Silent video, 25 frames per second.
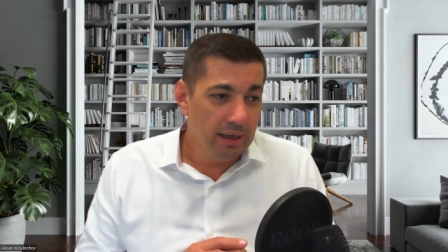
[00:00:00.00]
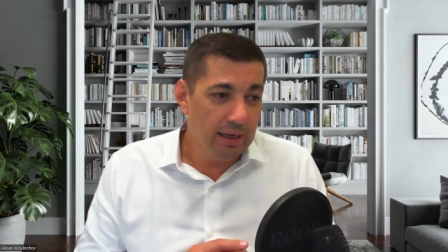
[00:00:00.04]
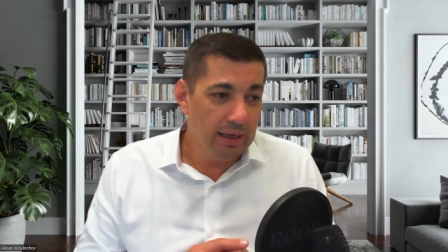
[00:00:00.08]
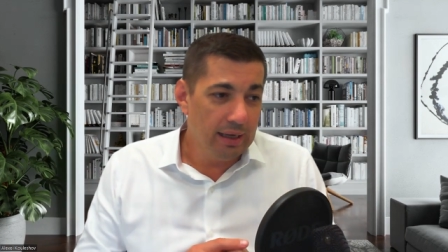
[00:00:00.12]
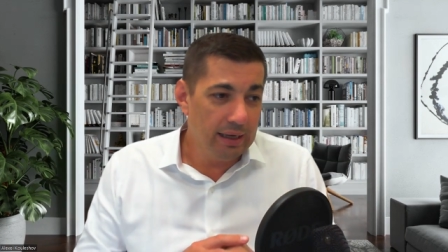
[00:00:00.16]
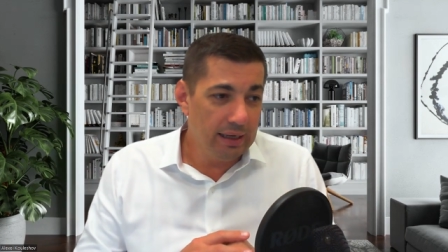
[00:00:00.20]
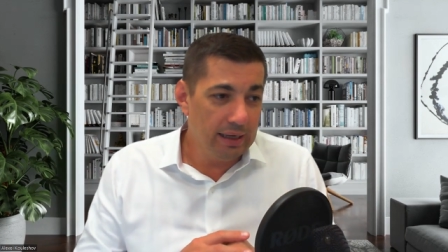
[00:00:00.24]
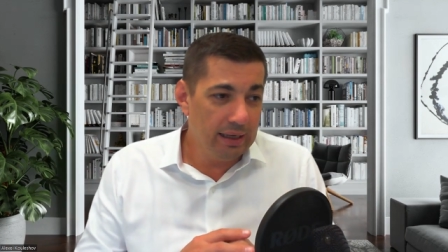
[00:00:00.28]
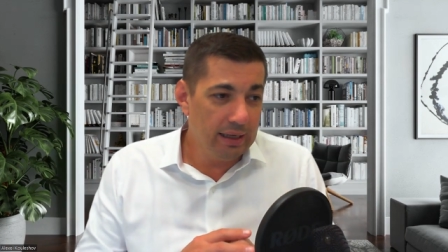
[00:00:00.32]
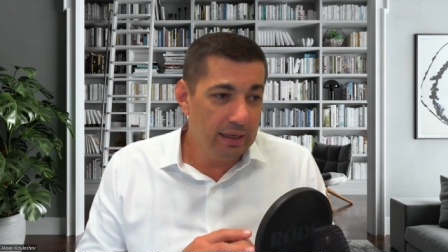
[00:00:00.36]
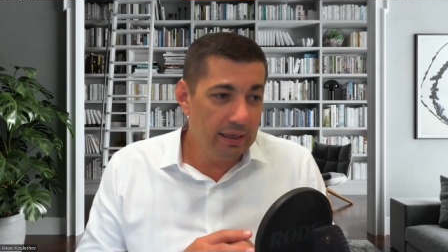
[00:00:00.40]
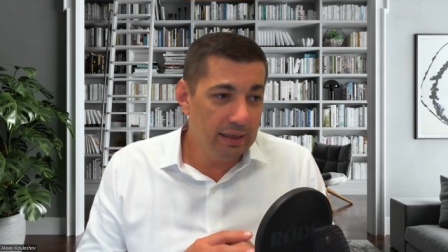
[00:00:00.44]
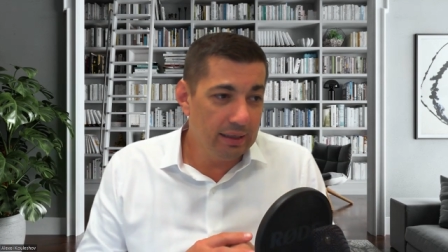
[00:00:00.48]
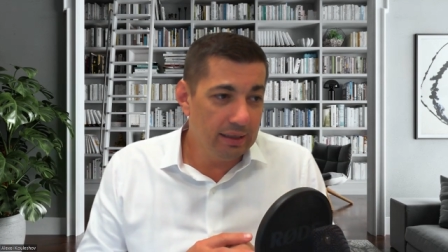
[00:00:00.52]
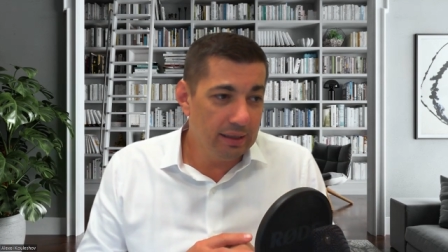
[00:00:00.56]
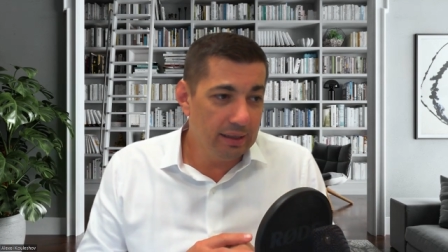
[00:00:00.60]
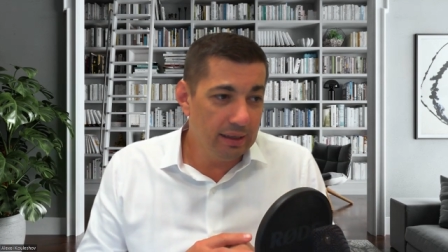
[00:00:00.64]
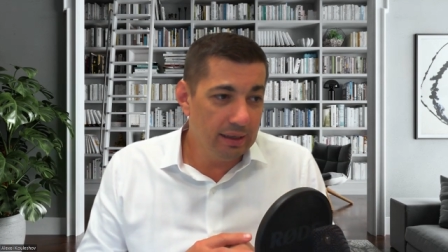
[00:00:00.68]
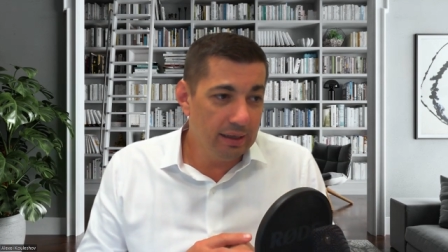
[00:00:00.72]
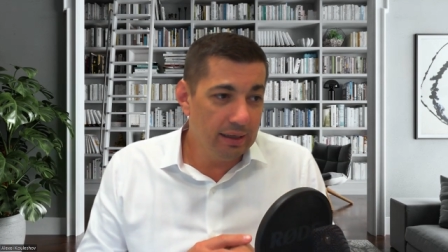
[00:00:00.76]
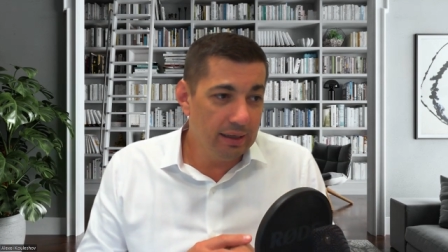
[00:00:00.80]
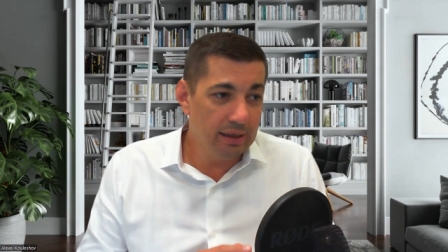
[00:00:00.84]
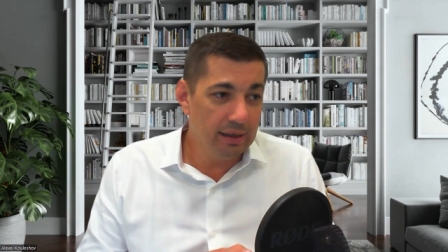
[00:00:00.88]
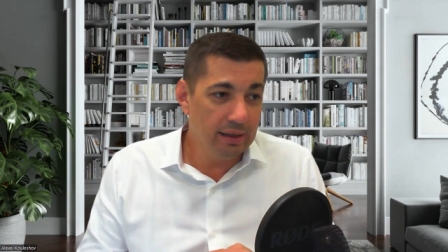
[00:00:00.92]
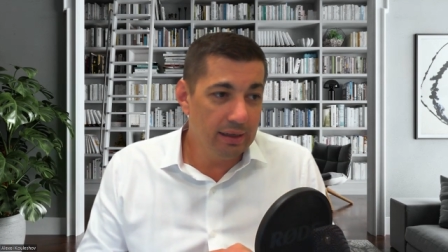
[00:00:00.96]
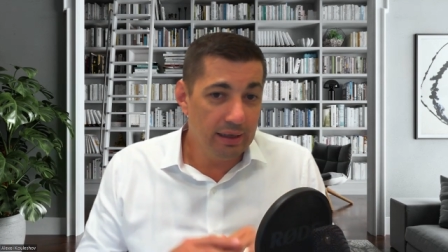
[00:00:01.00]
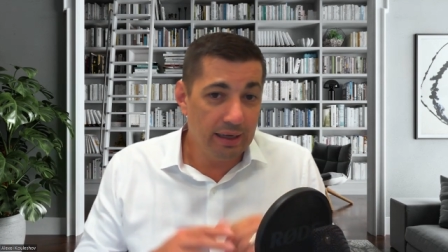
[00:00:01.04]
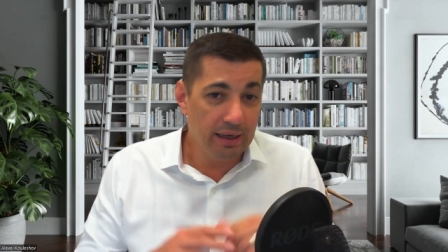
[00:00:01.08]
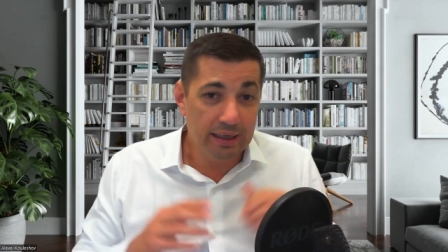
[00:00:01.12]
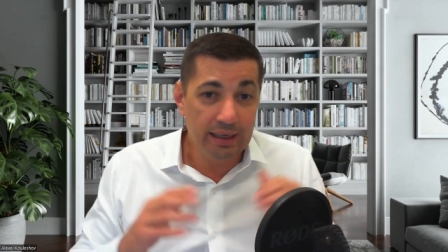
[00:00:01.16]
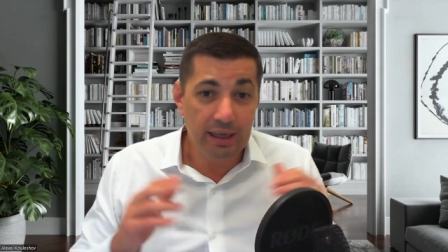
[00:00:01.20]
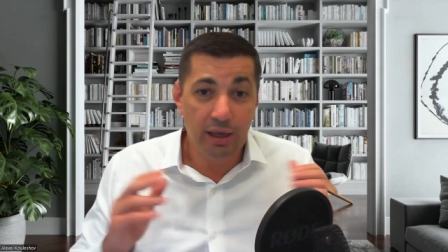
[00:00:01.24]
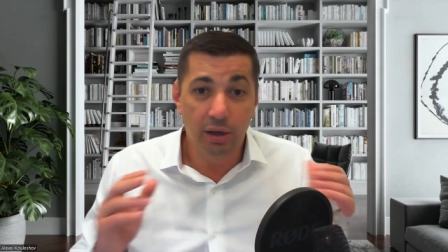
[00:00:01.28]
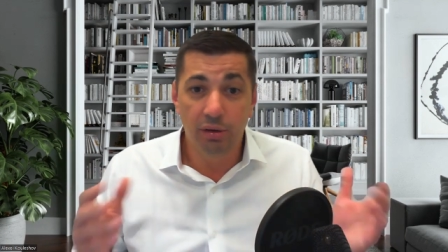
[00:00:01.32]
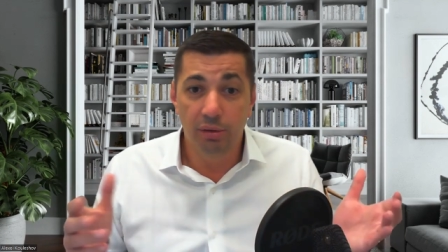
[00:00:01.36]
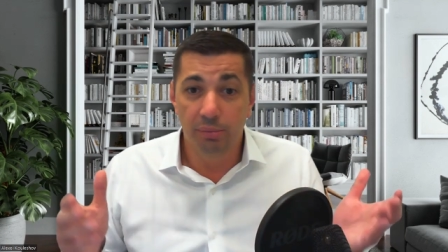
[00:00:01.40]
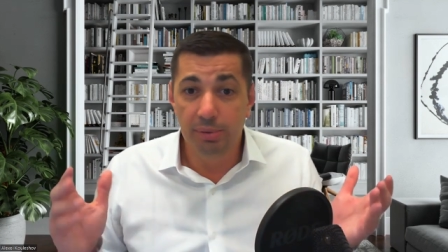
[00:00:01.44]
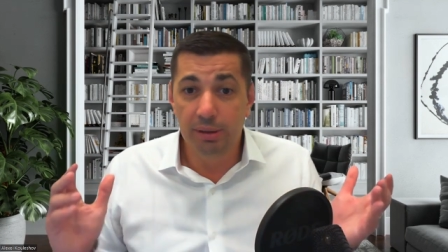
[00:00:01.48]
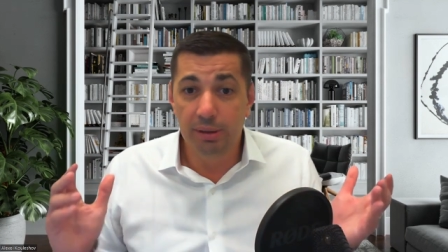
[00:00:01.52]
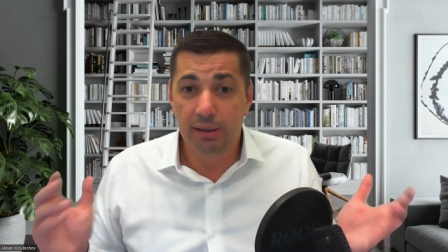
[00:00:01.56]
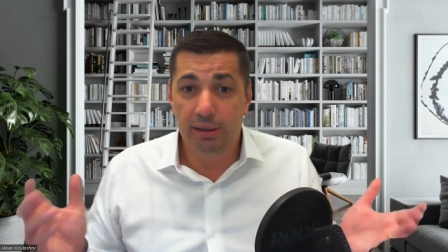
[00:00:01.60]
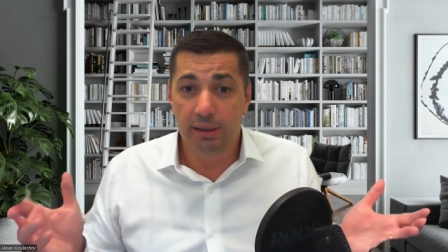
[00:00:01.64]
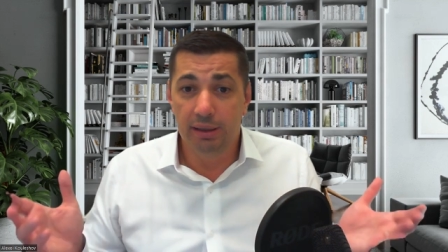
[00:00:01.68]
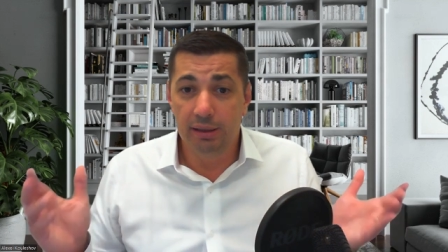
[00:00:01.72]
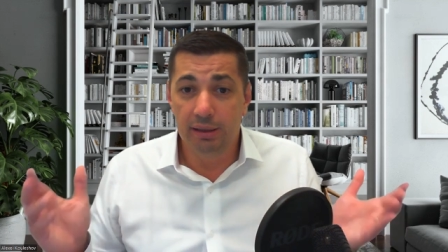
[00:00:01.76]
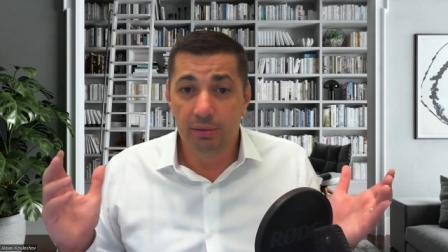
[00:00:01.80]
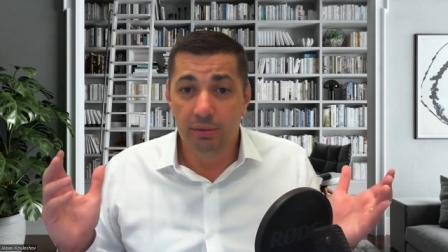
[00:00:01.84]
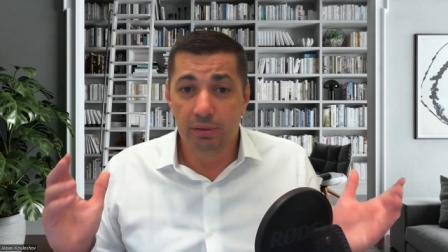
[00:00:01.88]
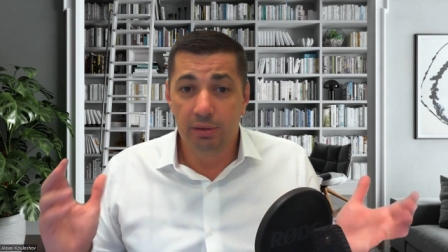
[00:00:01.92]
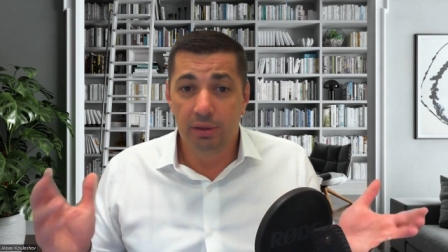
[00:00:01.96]
and
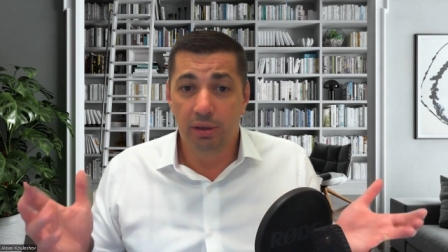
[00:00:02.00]
accountability.